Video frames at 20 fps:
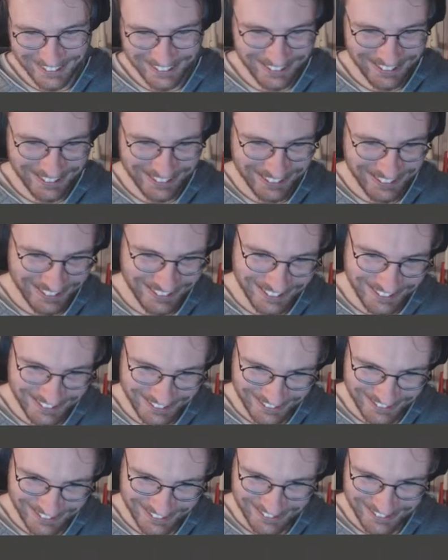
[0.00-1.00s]
uh,
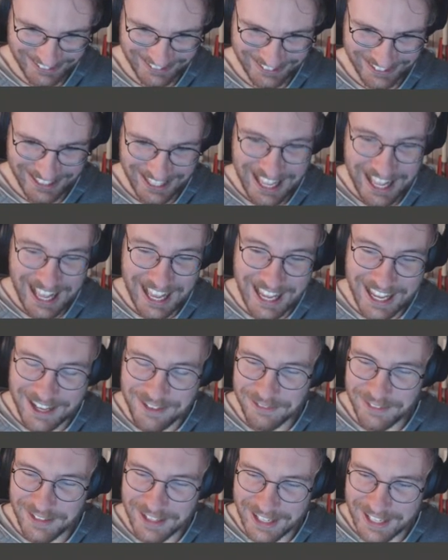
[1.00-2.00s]
I
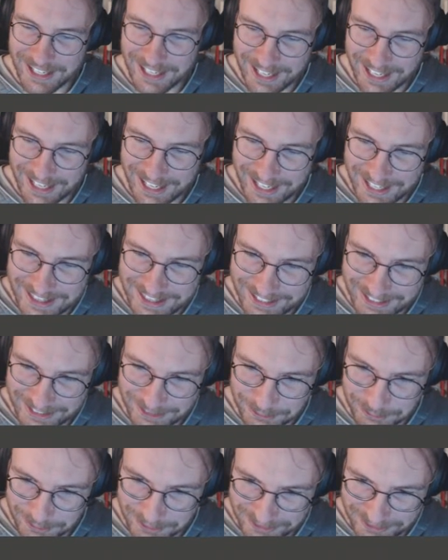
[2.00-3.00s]
have I, I had
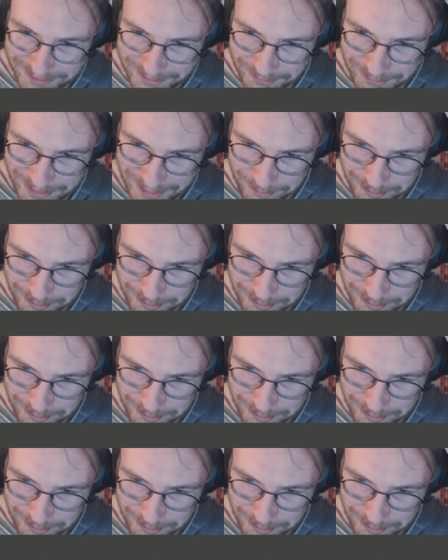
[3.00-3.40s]
that with when I